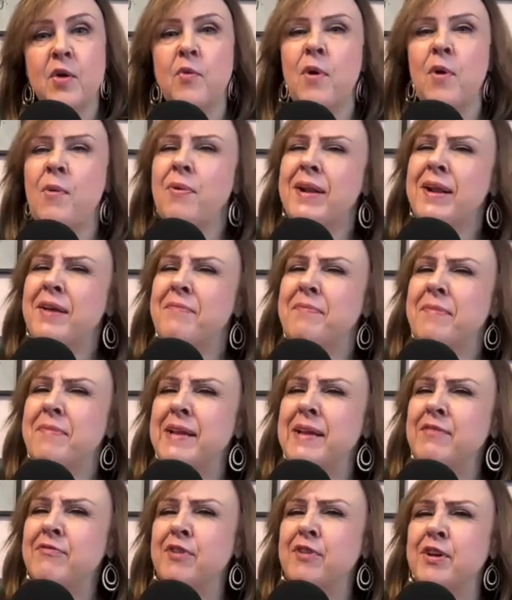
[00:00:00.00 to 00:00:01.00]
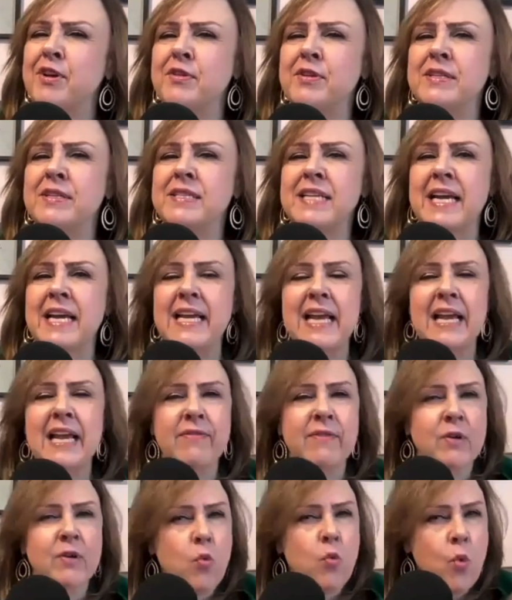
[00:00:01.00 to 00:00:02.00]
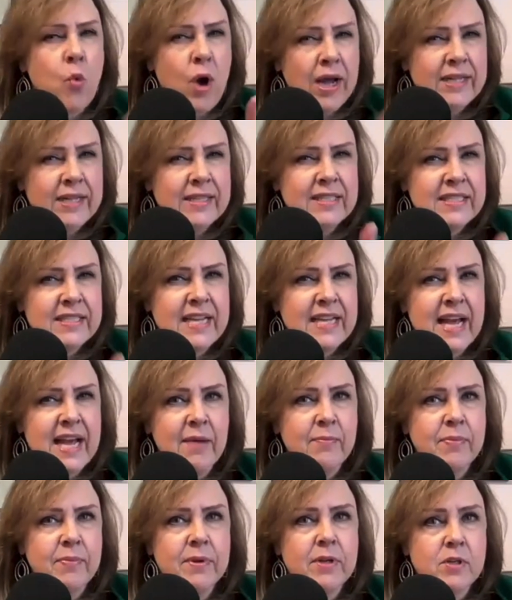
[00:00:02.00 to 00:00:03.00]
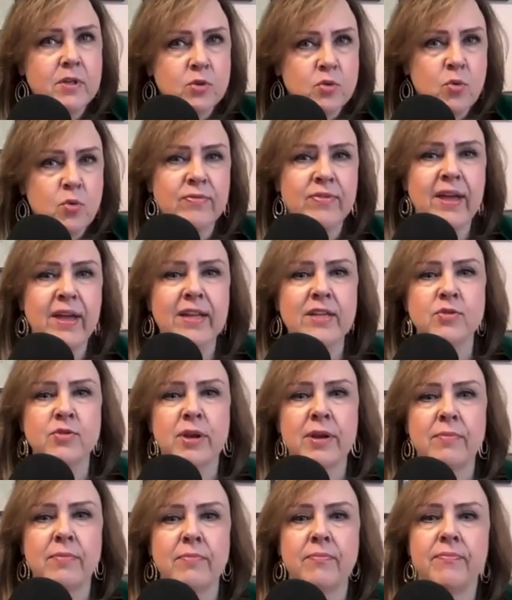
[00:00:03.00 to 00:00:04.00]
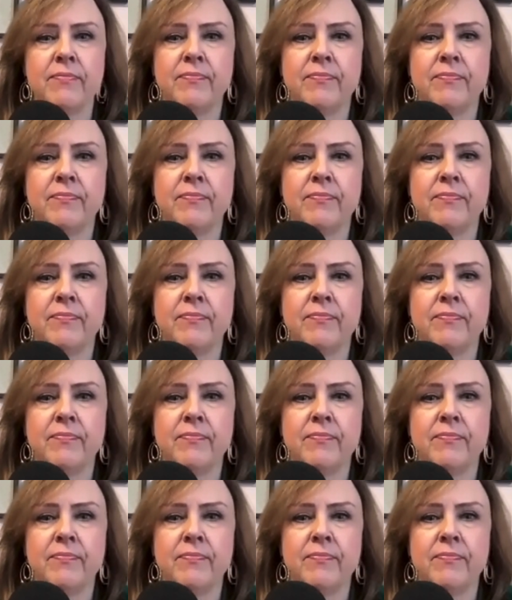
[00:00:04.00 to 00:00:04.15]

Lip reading: What would it mean for you to take even one step toward that dream?